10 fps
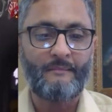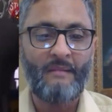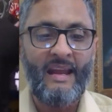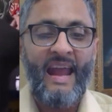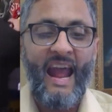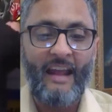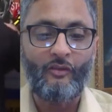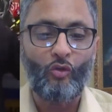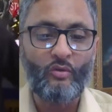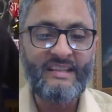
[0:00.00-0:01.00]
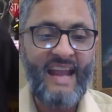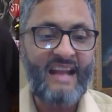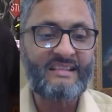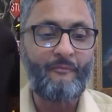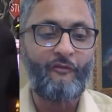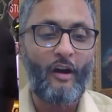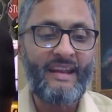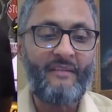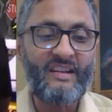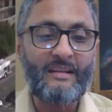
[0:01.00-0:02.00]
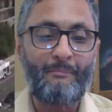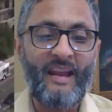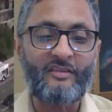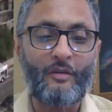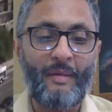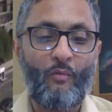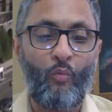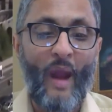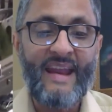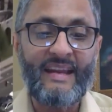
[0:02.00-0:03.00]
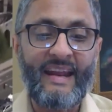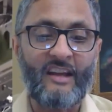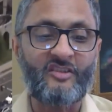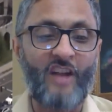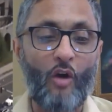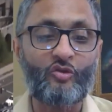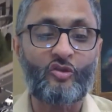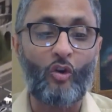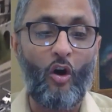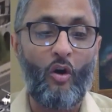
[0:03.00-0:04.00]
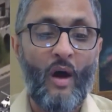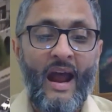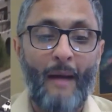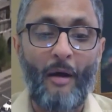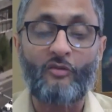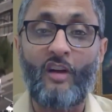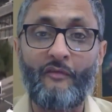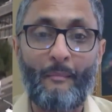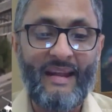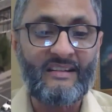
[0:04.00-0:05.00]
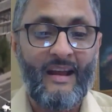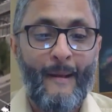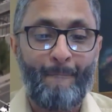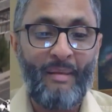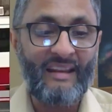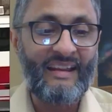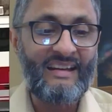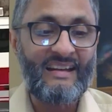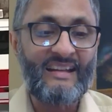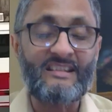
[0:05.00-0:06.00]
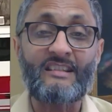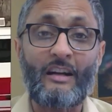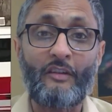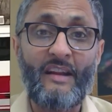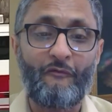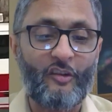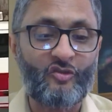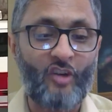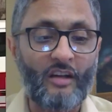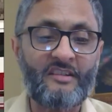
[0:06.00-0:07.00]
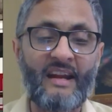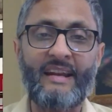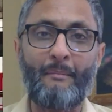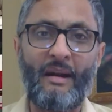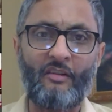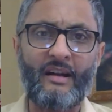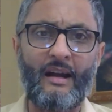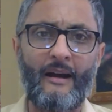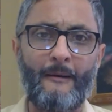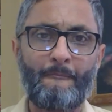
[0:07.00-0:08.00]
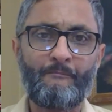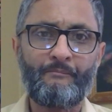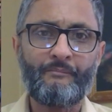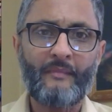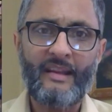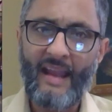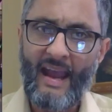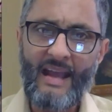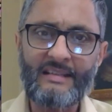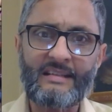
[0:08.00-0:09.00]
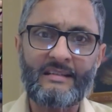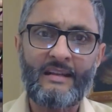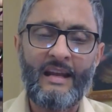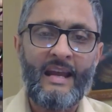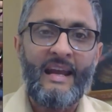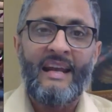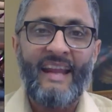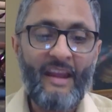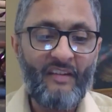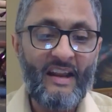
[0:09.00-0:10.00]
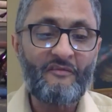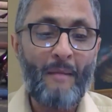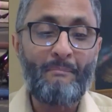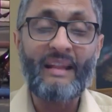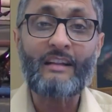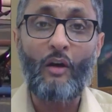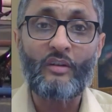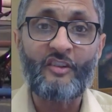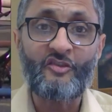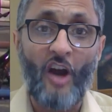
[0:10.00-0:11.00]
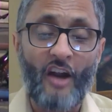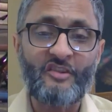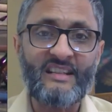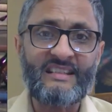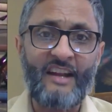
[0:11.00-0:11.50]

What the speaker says: Enthusiasm for EVs appears to be waning as doubts grow about government building the necessary infrastructure in America. Yes, even if they built out the charging stations